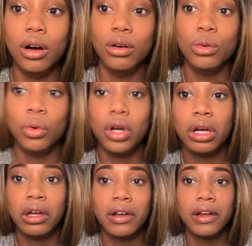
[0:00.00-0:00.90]
Ooh.
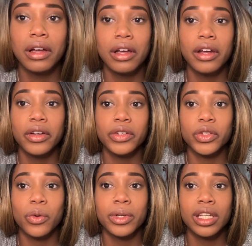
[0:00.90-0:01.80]

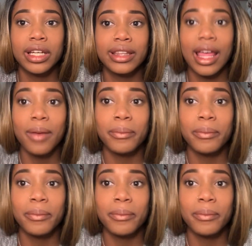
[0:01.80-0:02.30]
Don't want to look at that